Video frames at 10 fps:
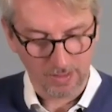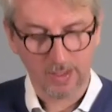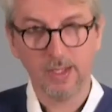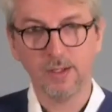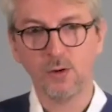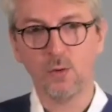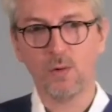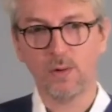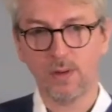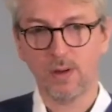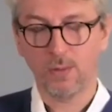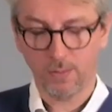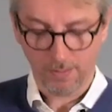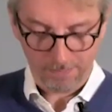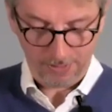In your
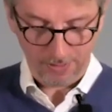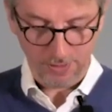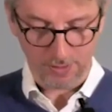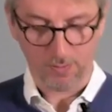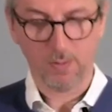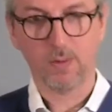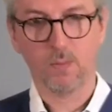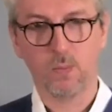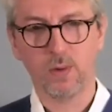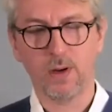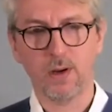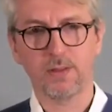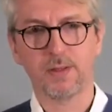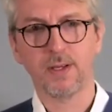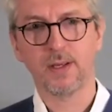own opinion, what
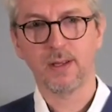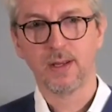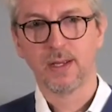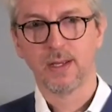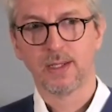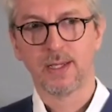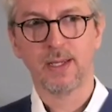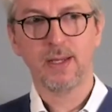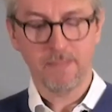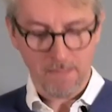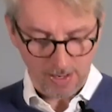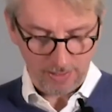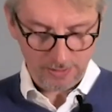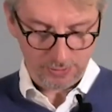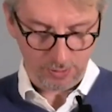are the key
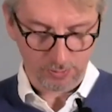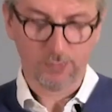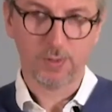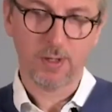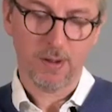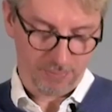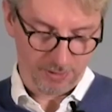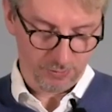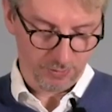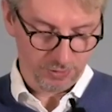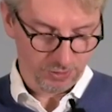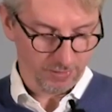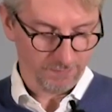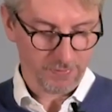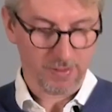milestones for the company to
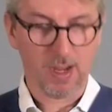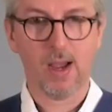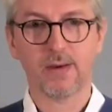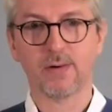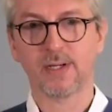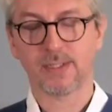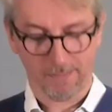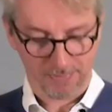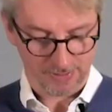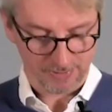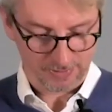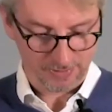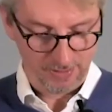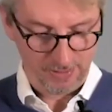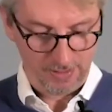achieve a higher
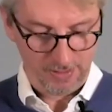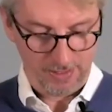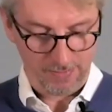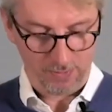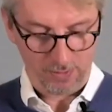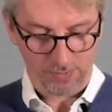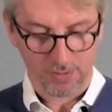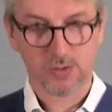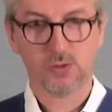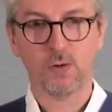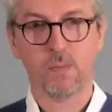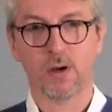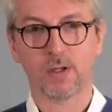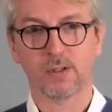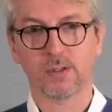acceptance level on the stock
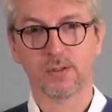market?